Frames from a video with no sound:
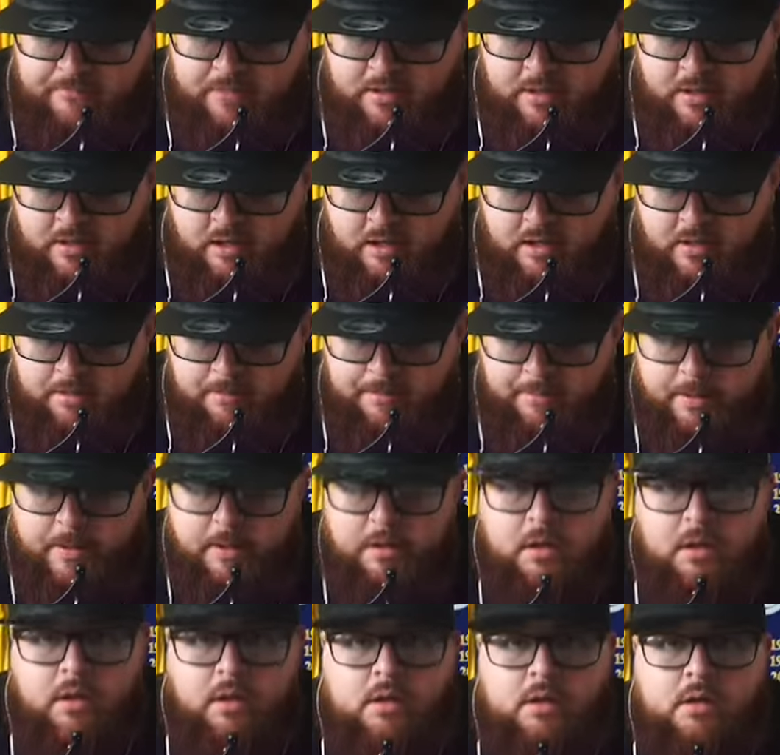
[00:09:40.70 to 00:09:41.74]
Um,
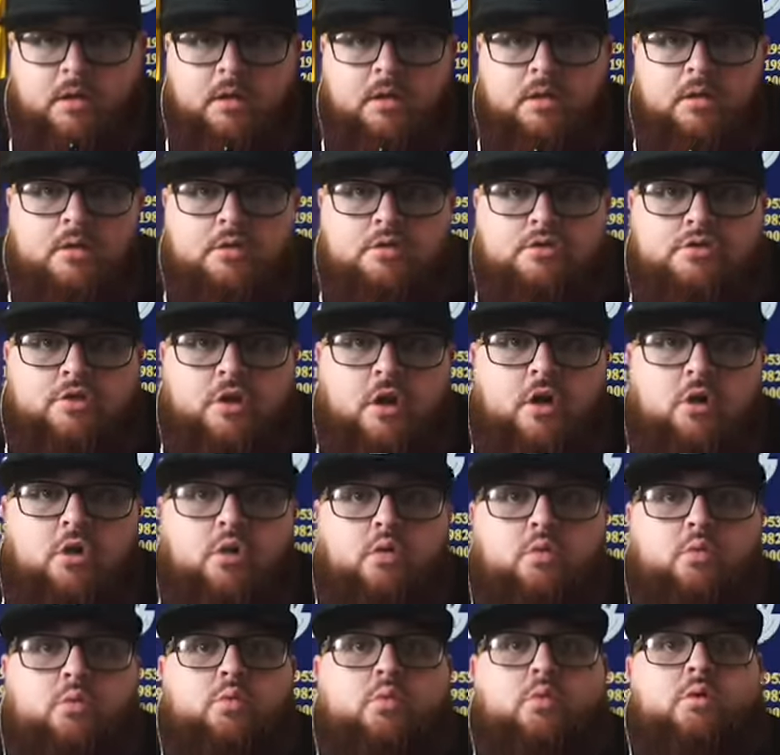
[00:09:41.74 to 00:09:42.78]

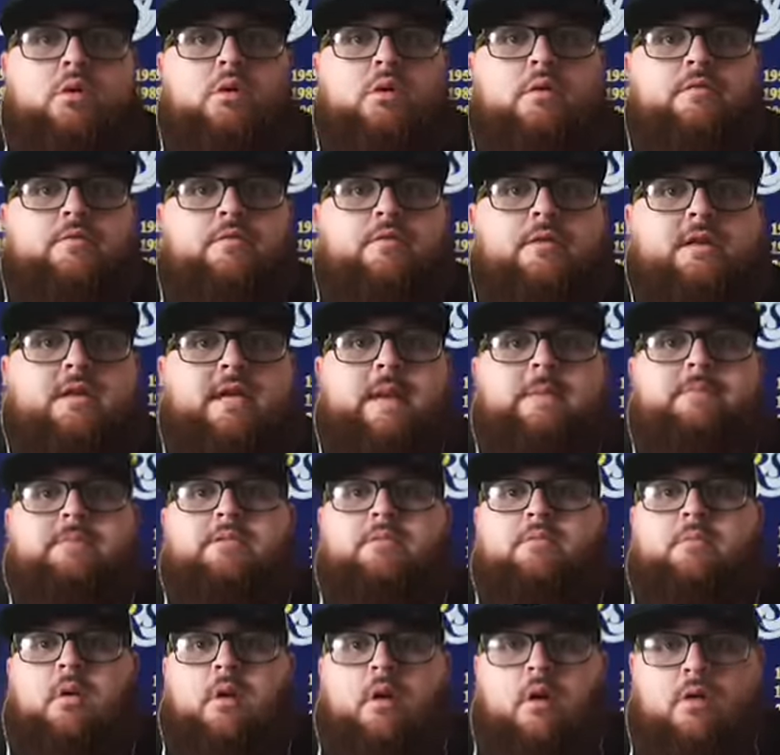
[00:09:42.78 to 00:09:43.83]
so for the game
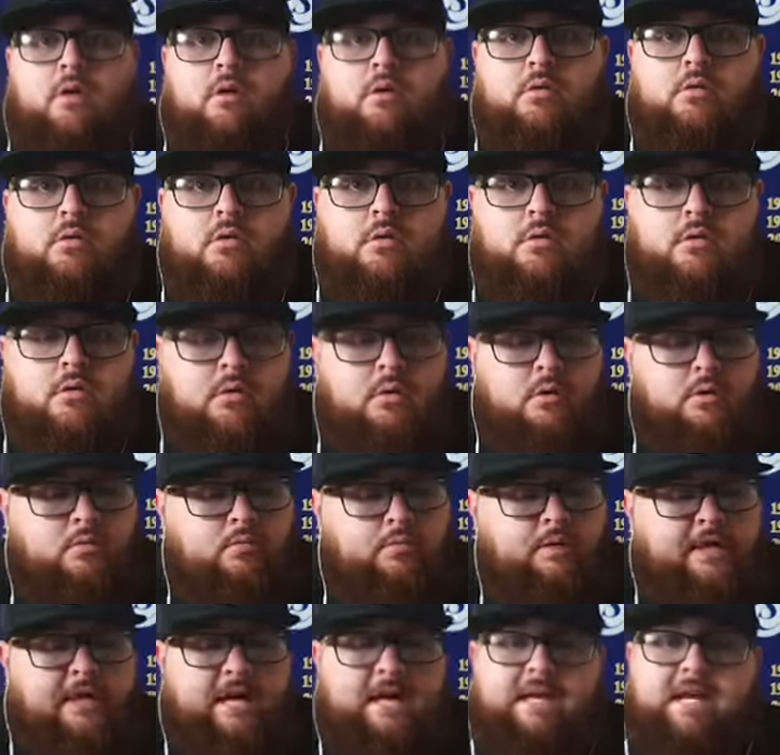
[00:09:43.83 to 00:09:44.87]
tomorrow,
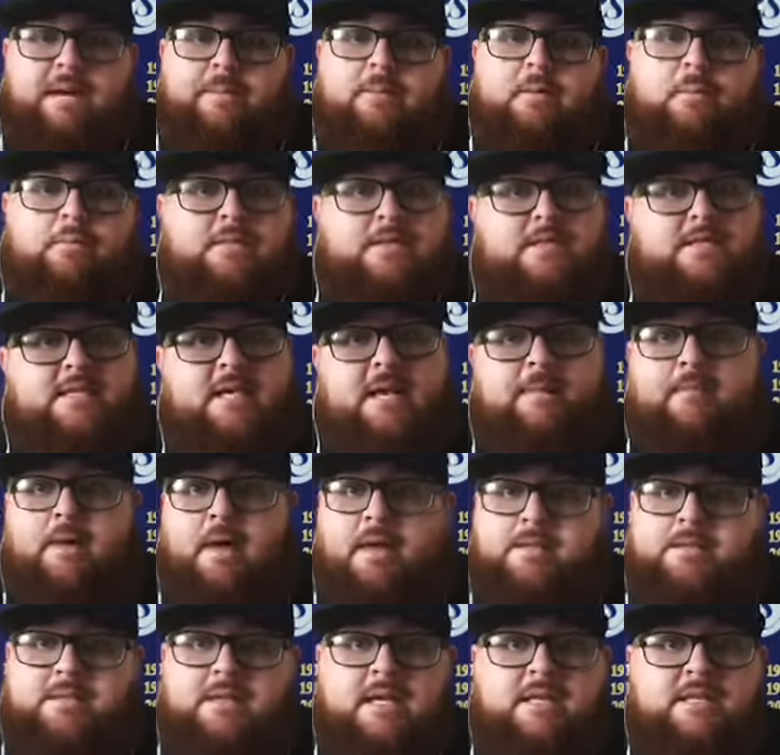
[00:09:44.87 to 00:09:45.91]
you got to come in with the same
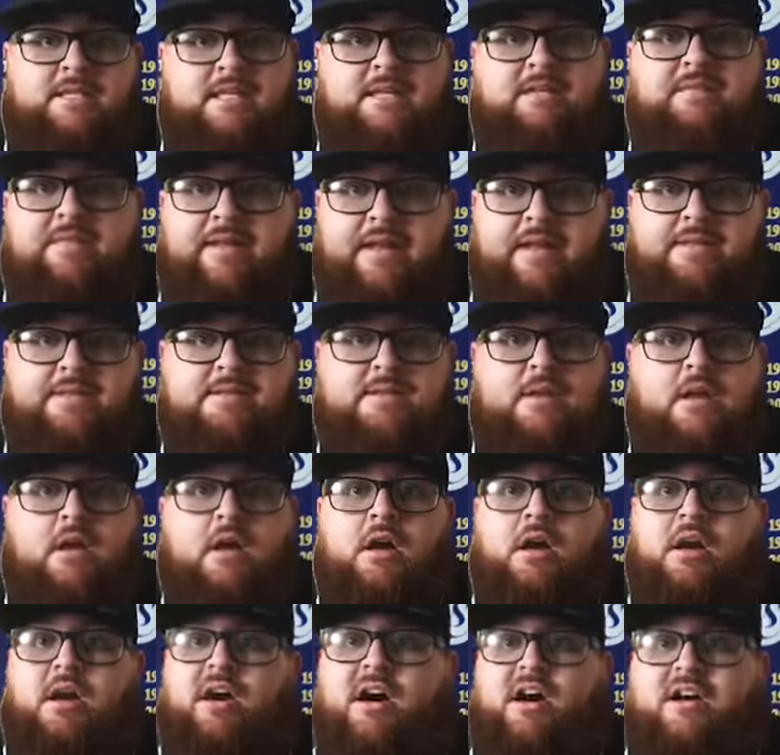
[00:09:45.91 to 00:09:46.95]
mindset: defense,
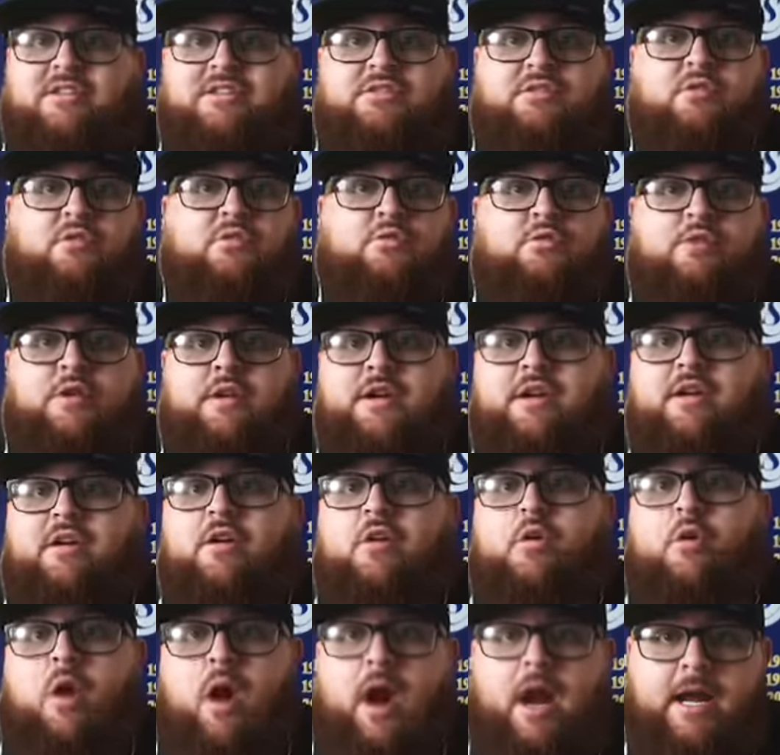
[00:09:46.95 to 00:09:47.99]
hustle, grit,
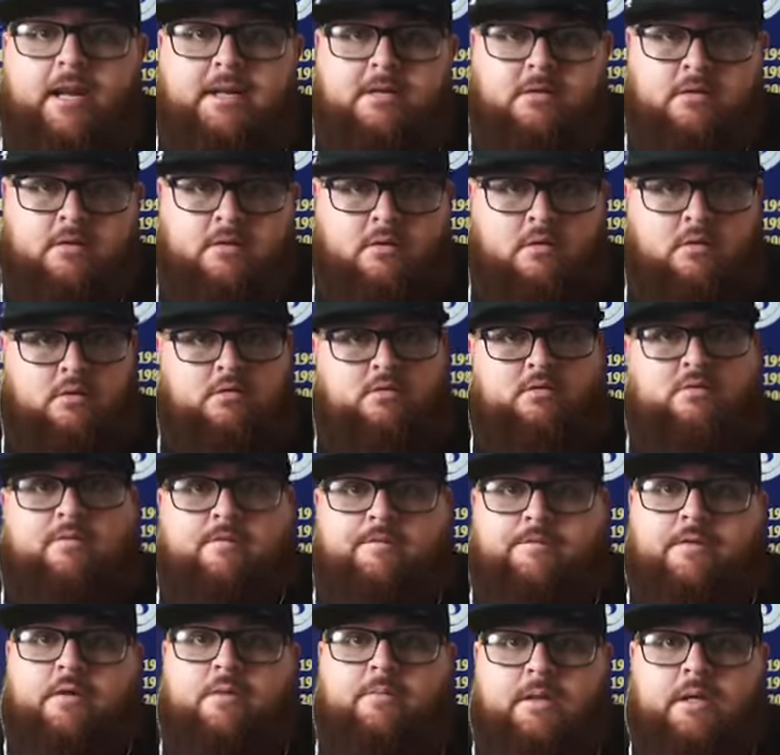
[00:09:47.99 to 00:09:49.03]
grind. You
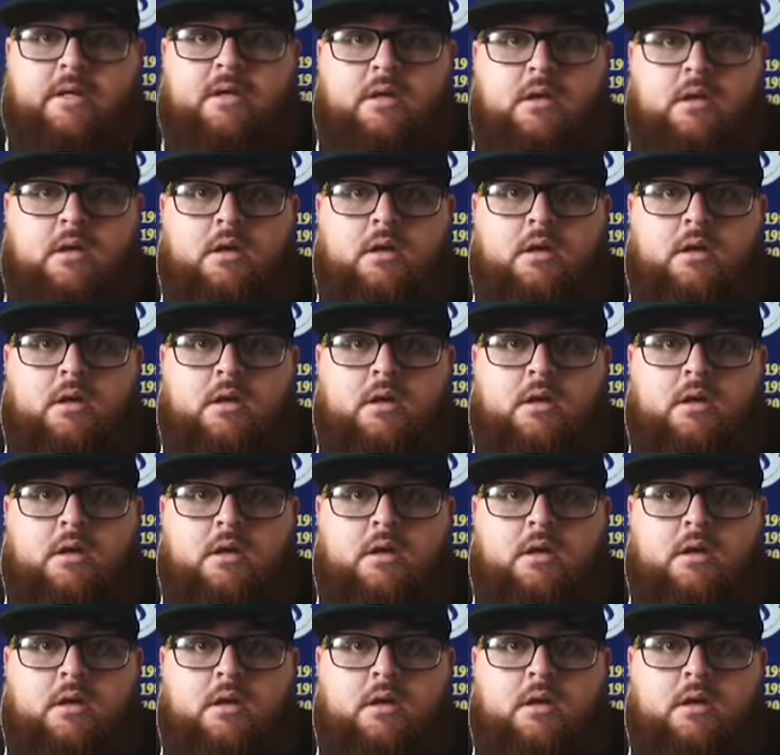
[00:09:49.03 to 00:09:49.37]
feel me?